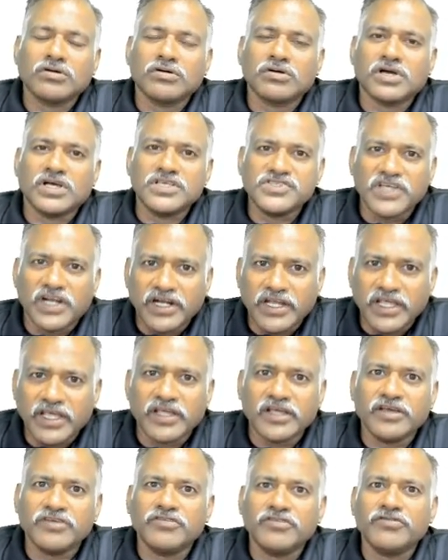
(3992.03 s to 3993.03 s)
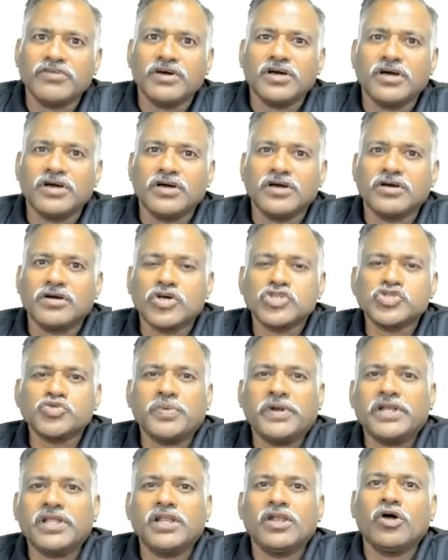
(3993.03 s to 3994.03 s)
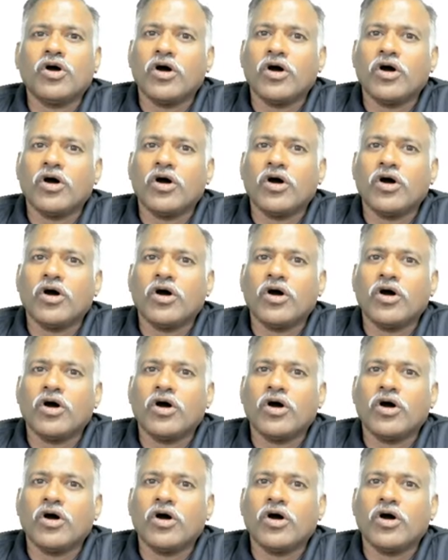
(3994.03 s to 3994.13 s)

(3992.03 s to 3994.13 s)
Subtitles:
consulting hospital,